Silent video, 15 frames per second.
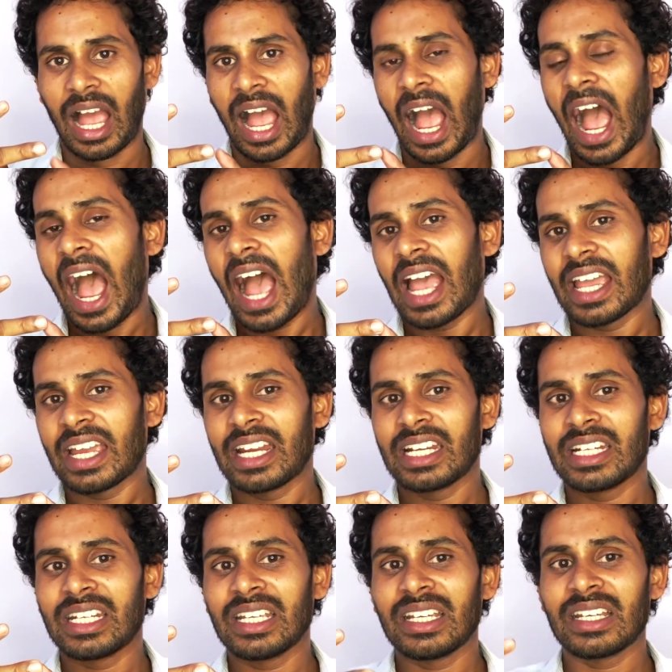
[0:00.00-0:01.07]
a
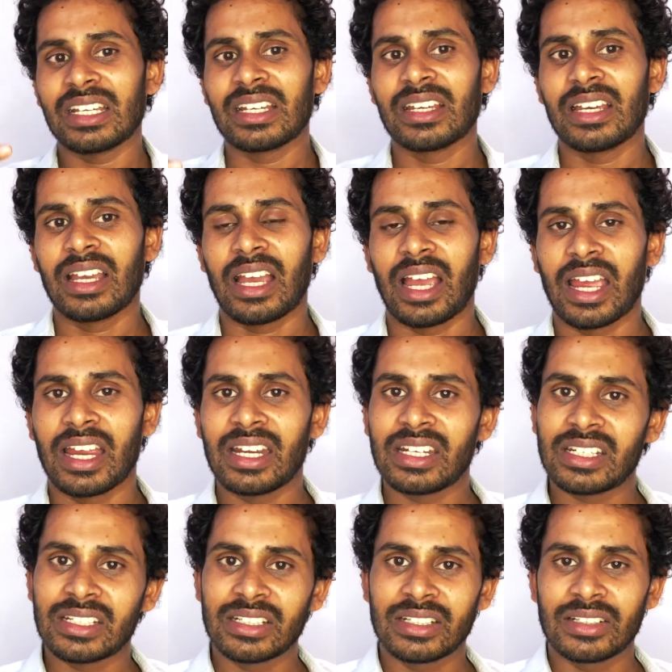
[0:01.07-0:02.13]
ending
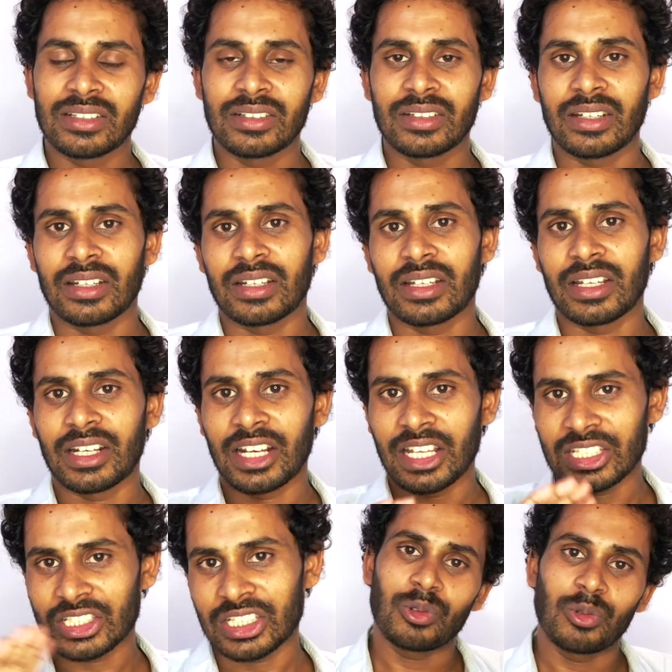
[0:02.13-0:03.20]
and
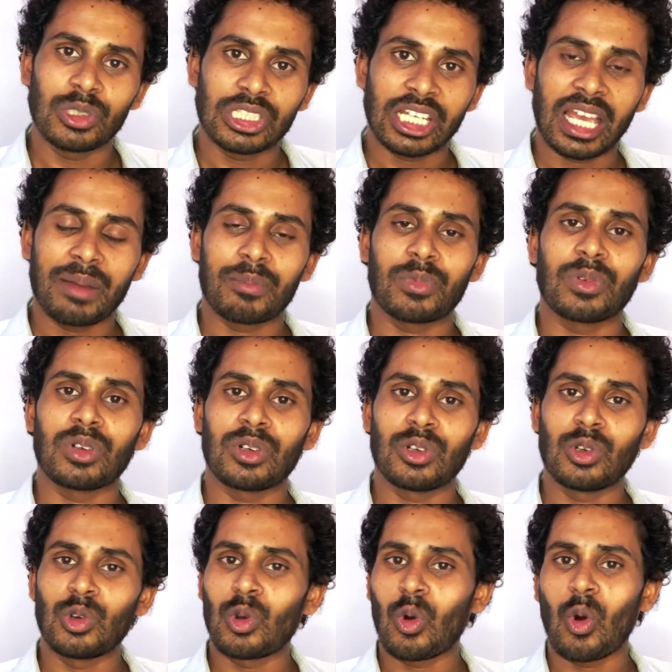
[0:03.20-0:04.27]
rest which have
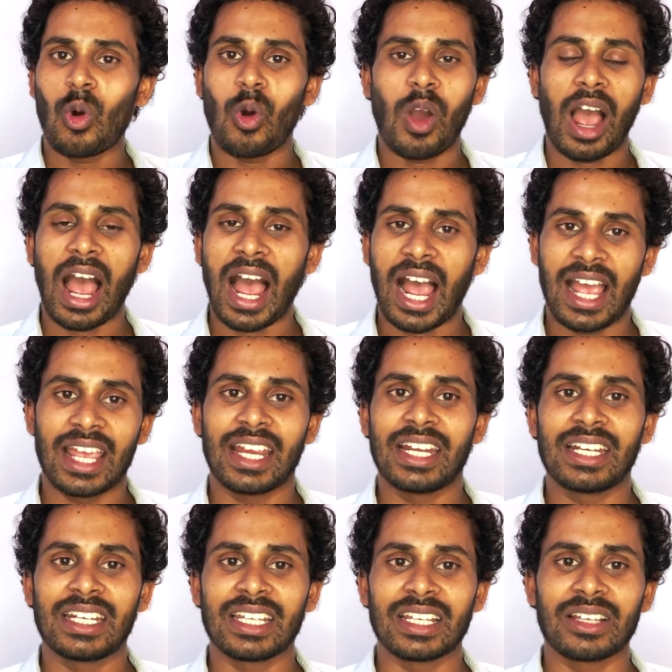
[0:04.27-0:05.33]
no a
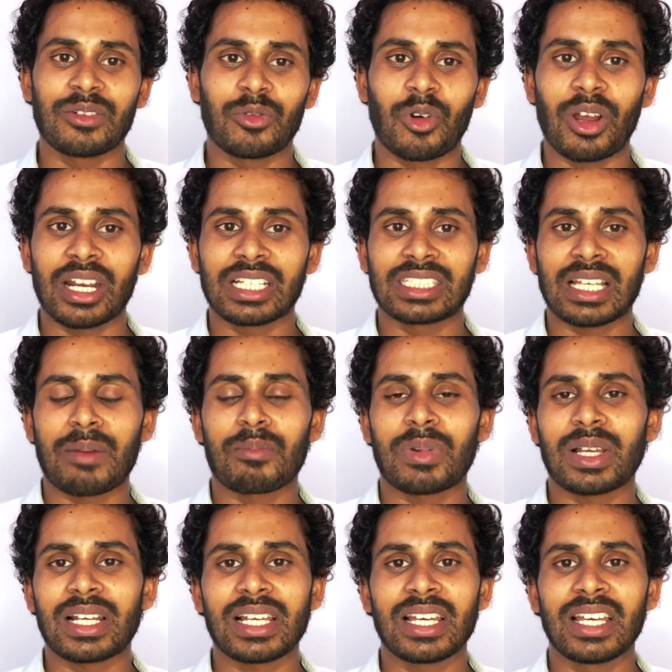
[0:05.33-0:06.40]
ending. For
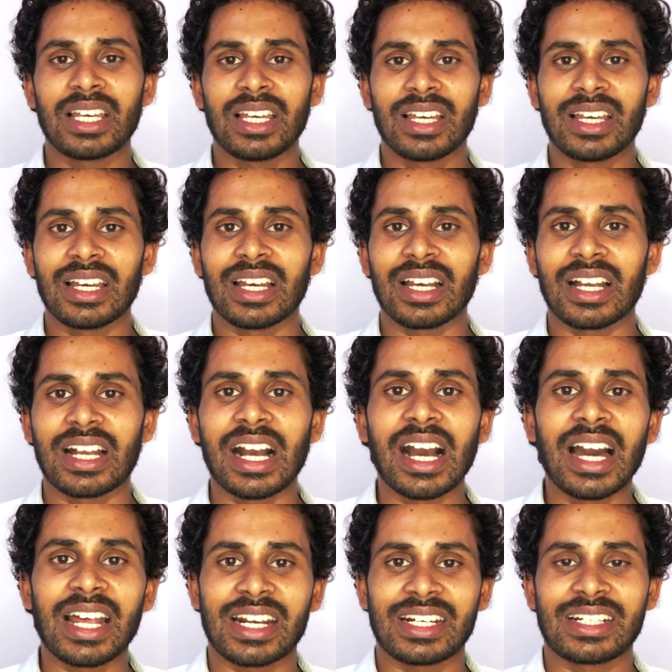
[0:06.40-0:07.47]
example,
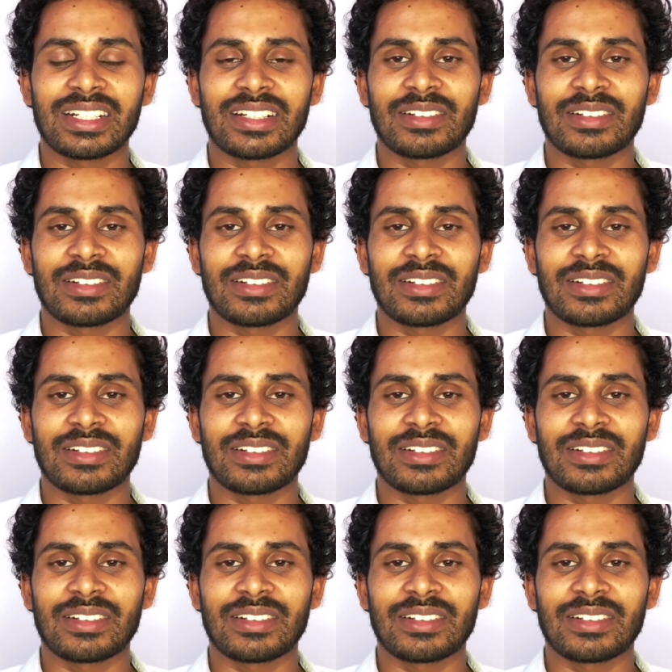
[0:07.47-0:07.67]
ghar,